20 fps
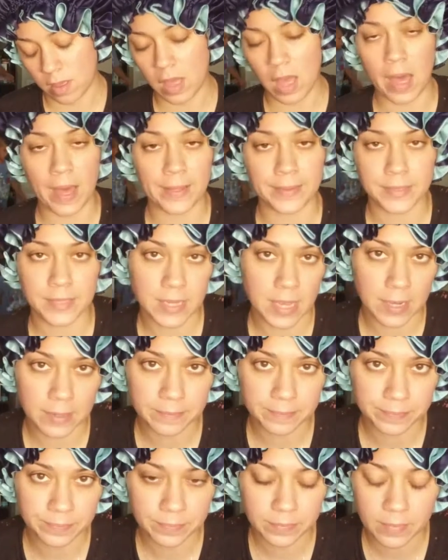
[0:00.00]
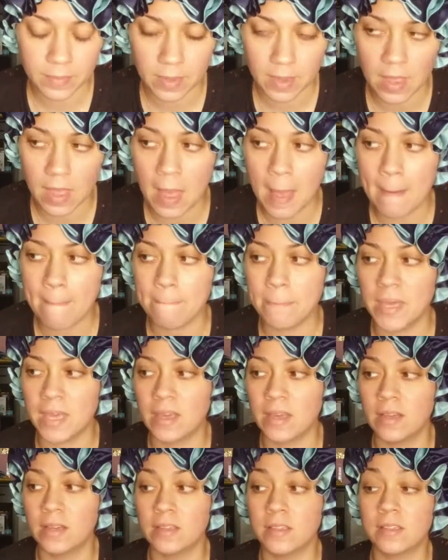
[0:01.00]
content.
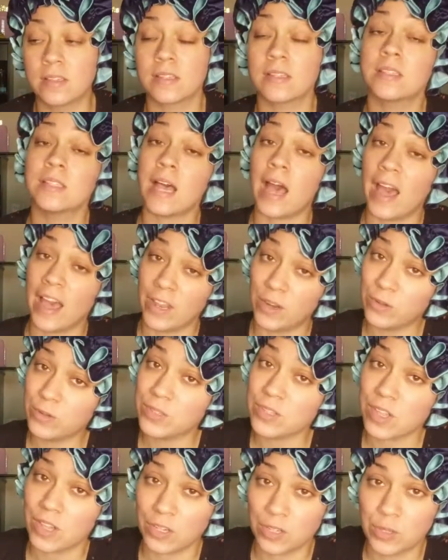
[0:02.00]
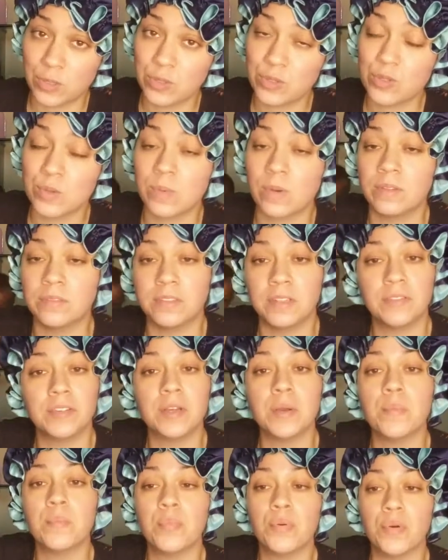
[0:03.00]
Because titles on YouTube are
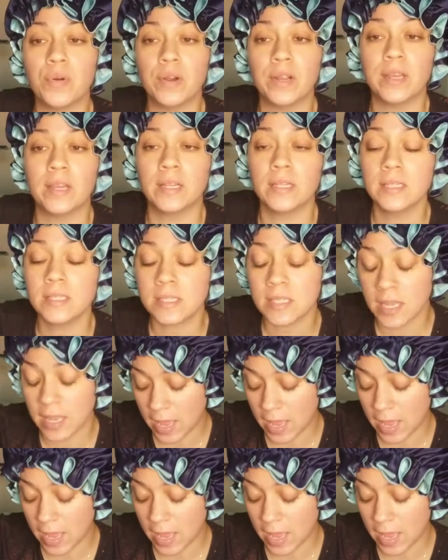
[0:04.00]
very important,